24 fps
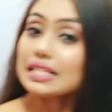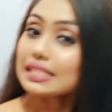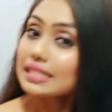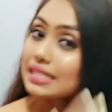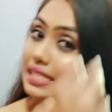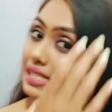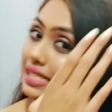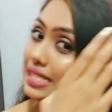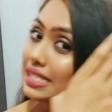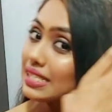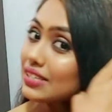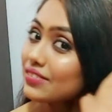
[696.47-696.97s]

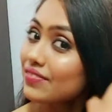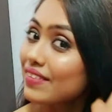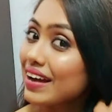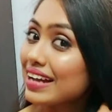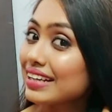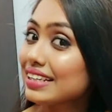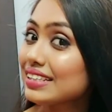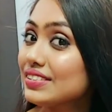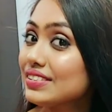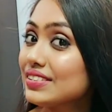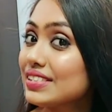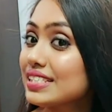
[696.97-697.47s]
this is the
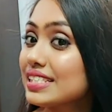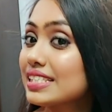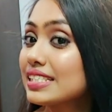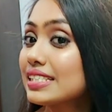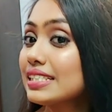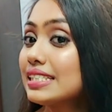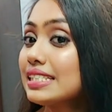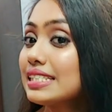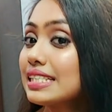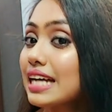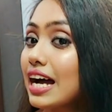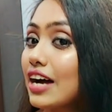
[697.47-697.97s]
final
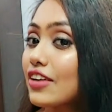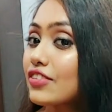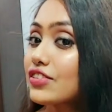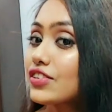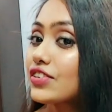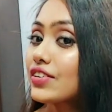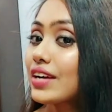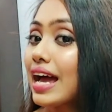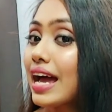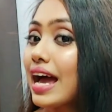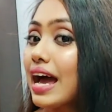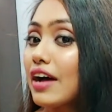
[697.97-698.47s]
result
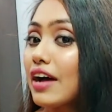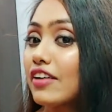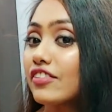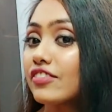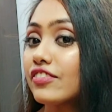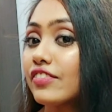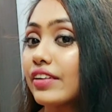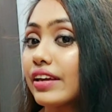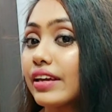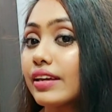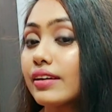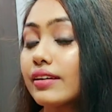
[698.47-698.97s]
after
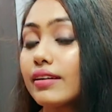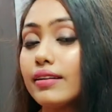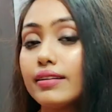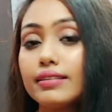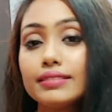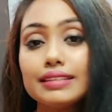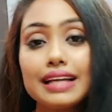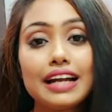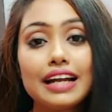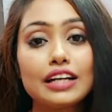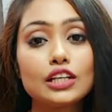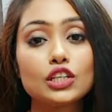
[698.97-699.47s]
having
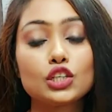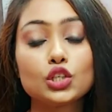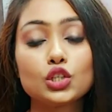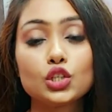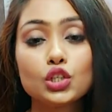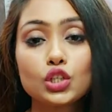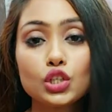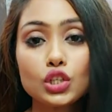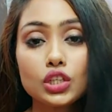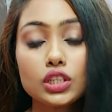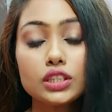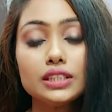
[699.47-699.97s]
that
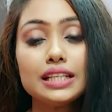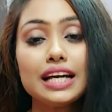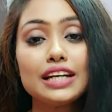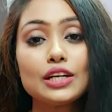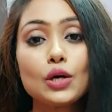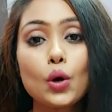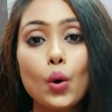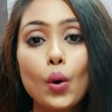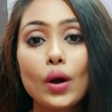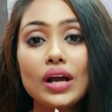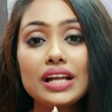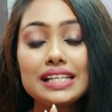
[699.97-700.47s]

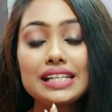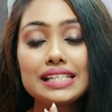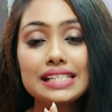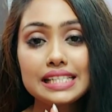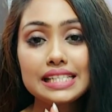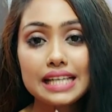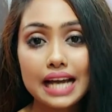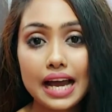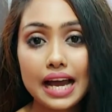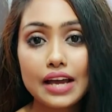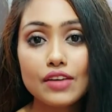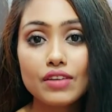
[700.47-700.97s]
oil
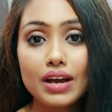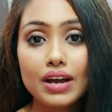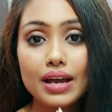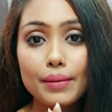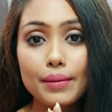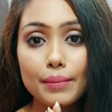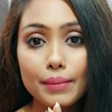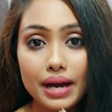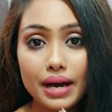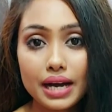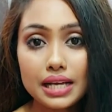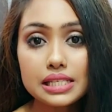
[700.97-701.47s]

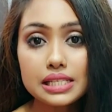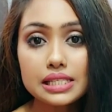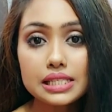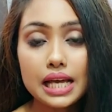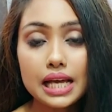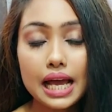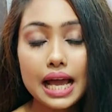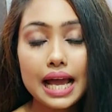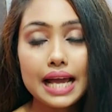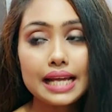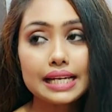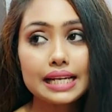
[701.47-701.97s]
DIY mask,
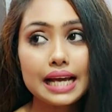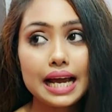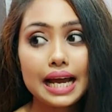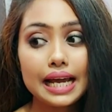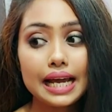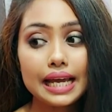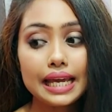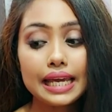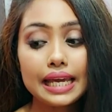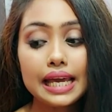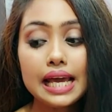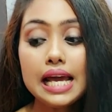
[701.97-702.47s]
and
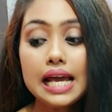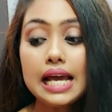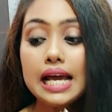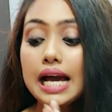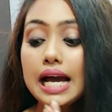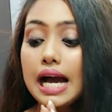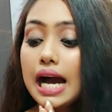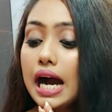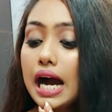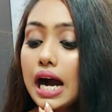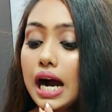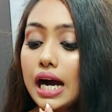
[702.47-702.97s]
I
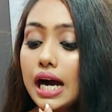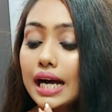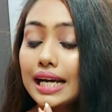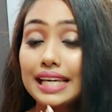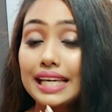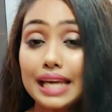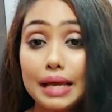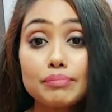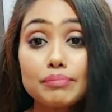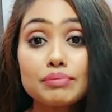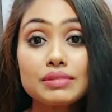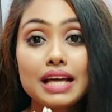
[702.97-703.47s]

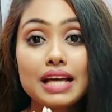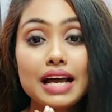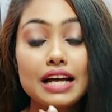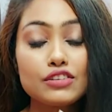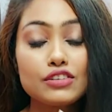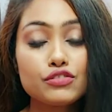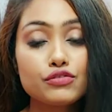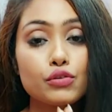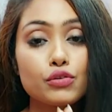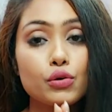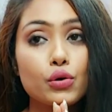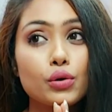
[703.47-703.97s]
kept
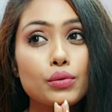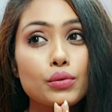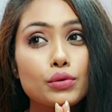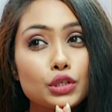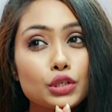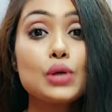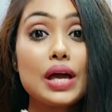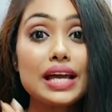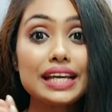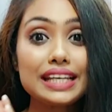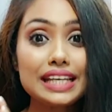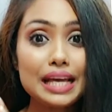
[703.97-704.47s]
that
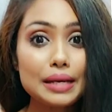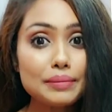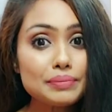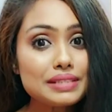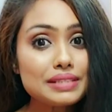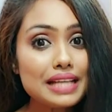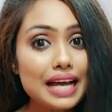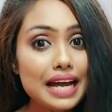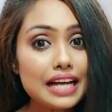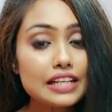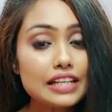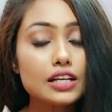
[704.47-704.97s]

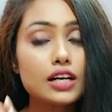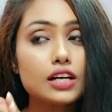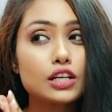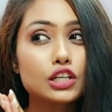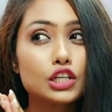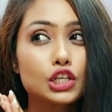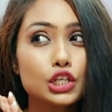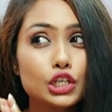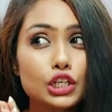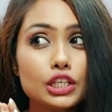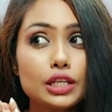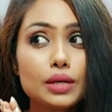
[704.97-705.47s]
a
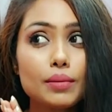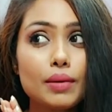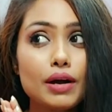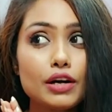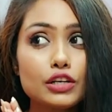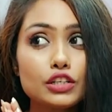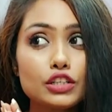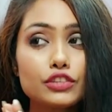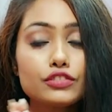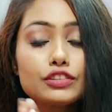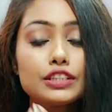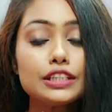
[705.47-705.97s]
good
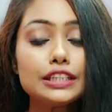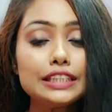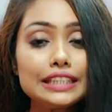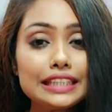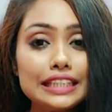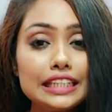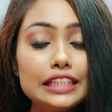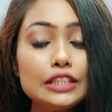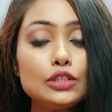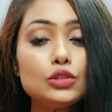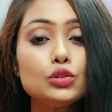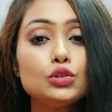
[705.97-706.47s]
amount of
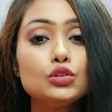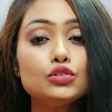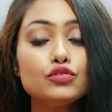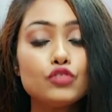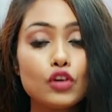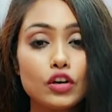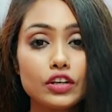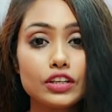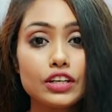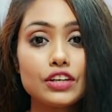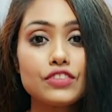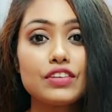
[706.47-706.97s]
30 to
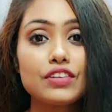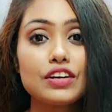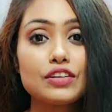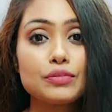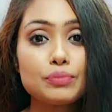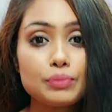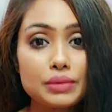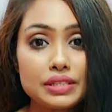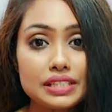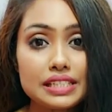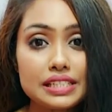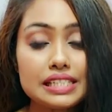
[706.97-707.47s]

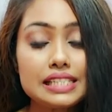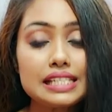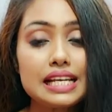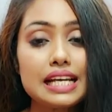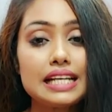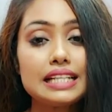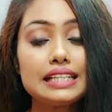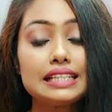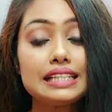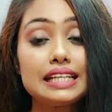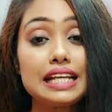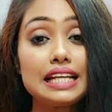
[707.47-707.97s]
45 minutes,
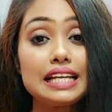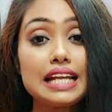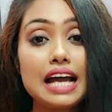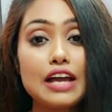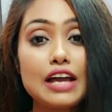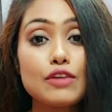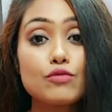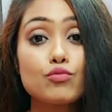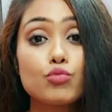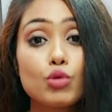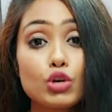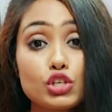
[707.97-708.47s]
and then
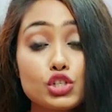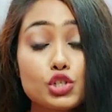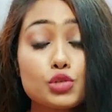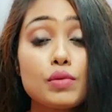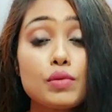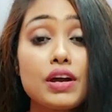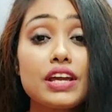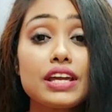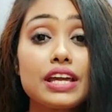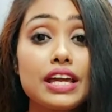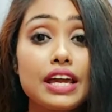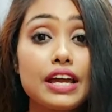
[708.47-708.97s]
I washed
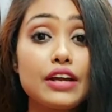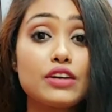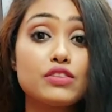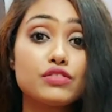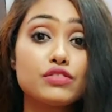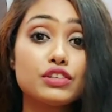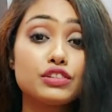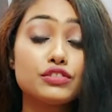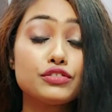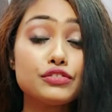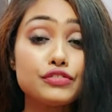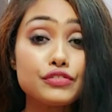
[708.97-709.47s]
my hair
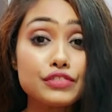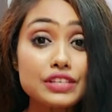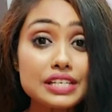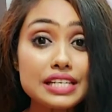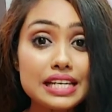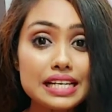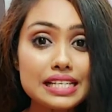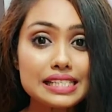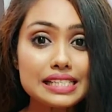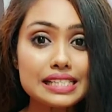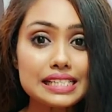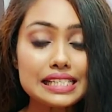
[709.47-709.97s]
with
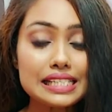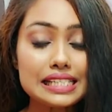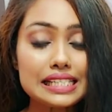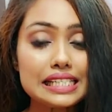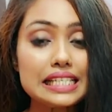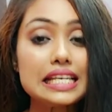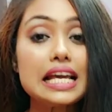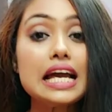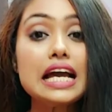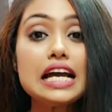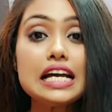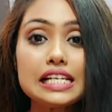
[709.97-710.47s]

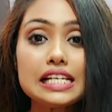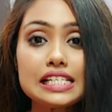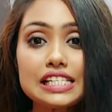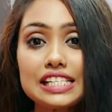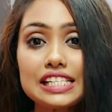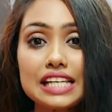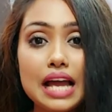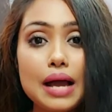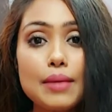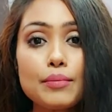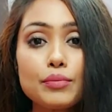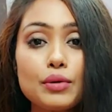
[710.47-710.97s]
VLCC
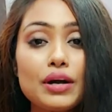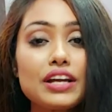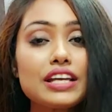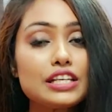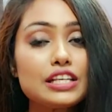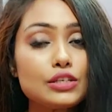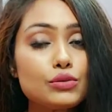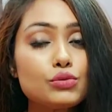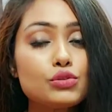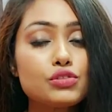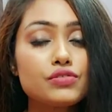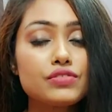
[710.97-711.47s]
shampoo. I
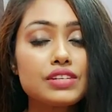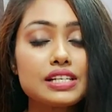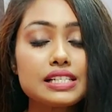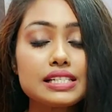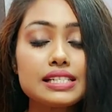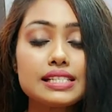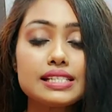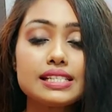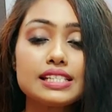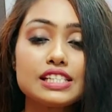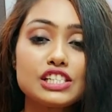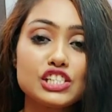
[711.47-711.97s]
use
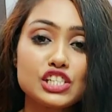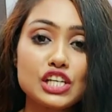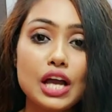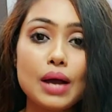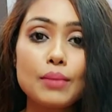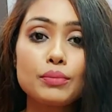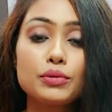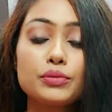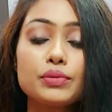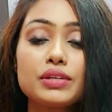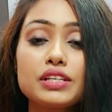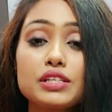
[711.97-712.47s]
VLCC
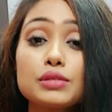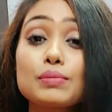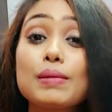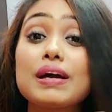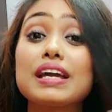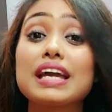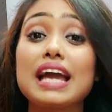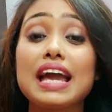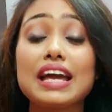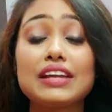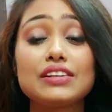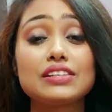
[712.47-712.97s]
shampoo because
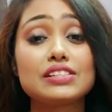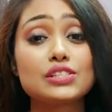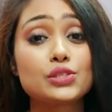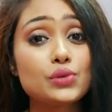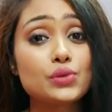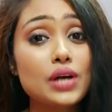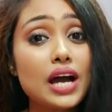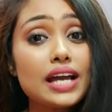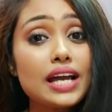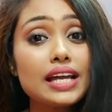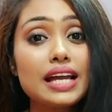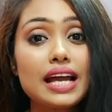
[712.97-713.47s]
my hair is
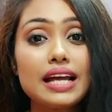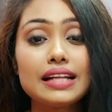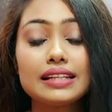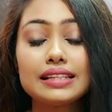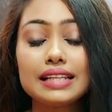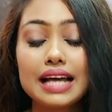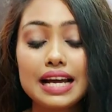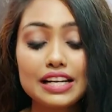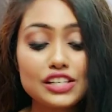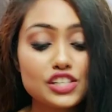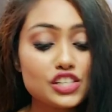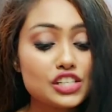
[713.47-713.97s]
dry
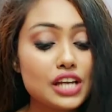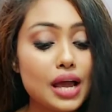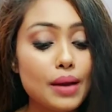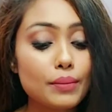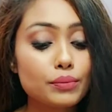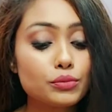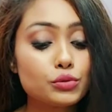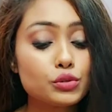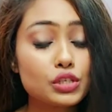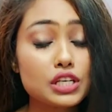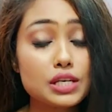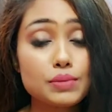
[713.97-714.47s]
and that
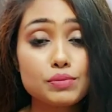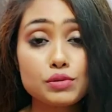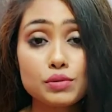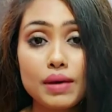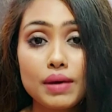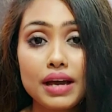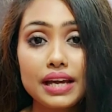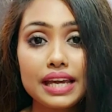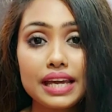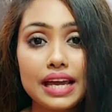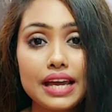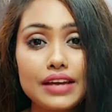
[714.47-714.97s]
shampoo keeps
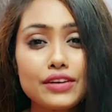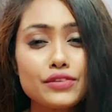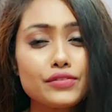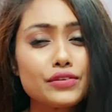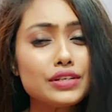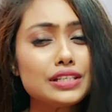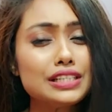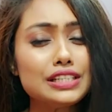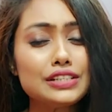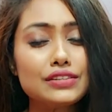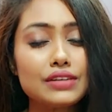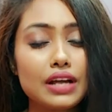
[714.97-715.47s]
my hair
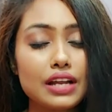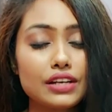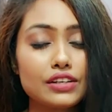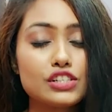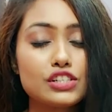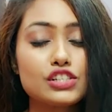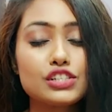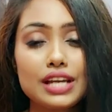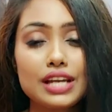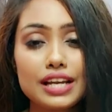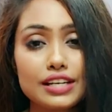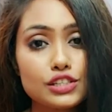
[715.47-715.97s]
really
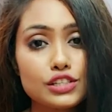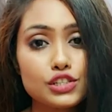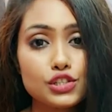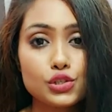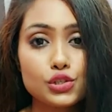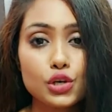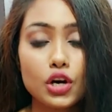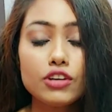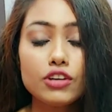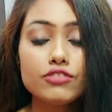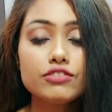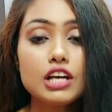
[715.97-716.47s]
nourished and
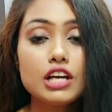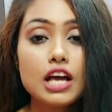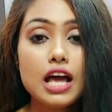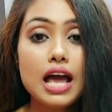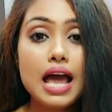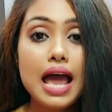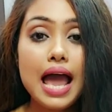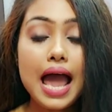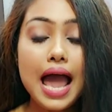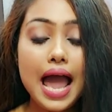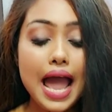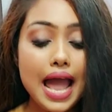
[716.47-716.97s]
soft.
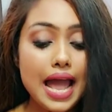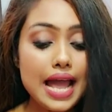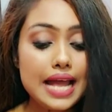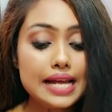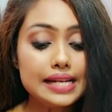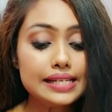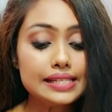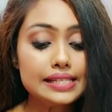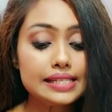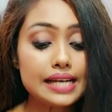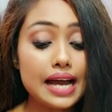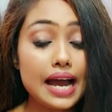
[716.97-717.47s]

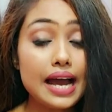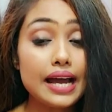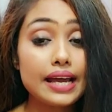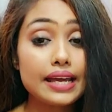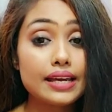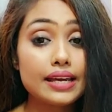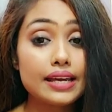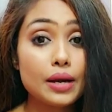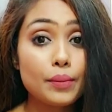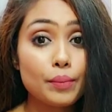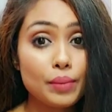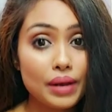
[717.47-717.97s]
And
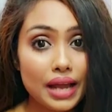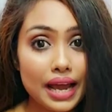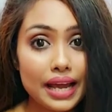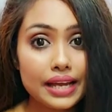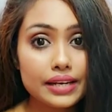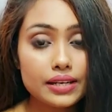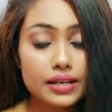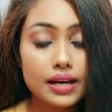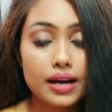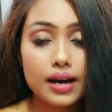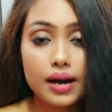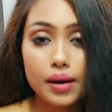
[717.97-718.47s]
I
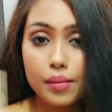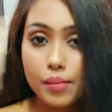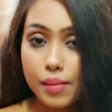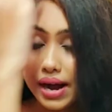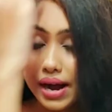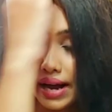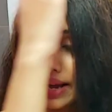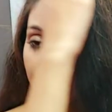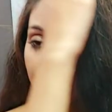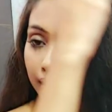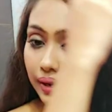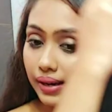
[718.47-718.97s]
applied
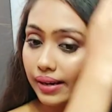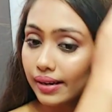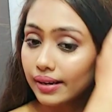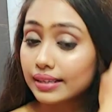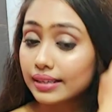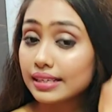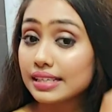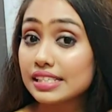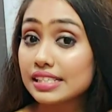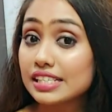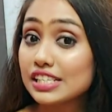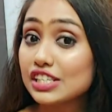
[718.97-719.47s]

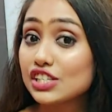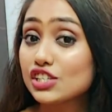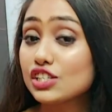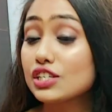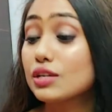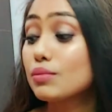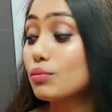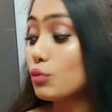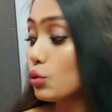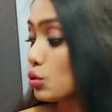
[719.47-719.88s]
my conditioner.